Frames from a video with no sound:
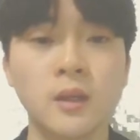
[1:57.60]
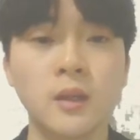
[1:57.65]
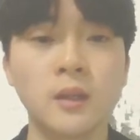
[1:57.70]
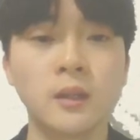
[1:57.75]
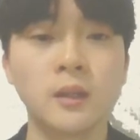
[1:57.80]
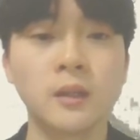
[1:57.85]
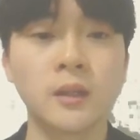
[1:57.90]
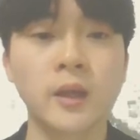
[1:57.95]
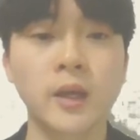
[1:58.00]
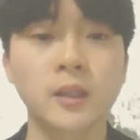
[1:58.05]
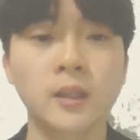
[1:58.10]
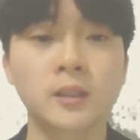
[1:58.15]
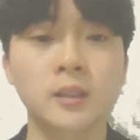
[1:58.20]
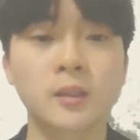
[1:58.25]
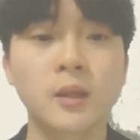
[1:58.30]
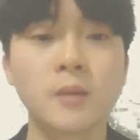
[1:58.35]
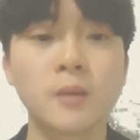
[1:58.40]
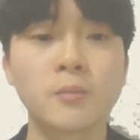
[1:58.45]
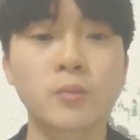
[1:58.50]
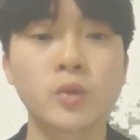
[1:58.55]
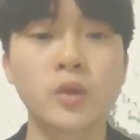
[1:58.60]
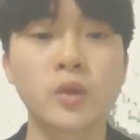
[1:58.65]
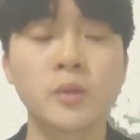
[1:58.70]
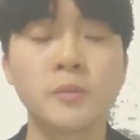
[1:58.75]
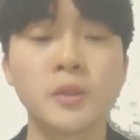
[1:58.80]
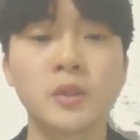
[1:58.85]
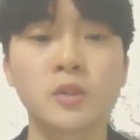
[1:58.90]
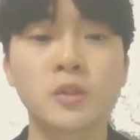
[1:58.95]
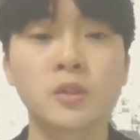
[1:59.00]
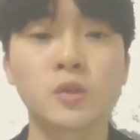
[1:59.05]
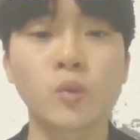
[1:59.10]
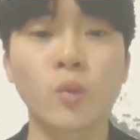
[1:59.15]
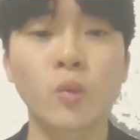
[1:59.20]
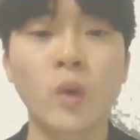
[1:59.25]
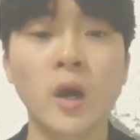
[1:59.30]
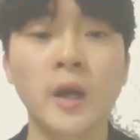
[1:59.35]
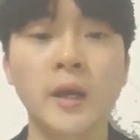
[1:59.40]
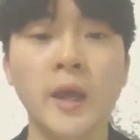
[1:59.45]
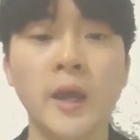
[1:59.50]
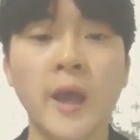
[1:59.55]
Next, previous
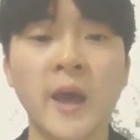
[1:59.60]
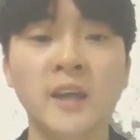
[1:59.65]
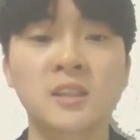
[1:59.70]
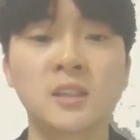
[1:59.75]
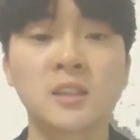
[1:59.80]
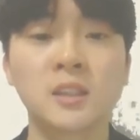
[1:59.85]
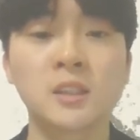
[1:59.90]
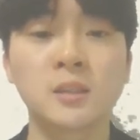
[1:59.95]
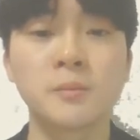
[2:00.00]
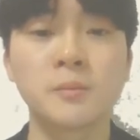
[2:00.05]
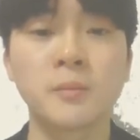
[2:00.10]
y-axis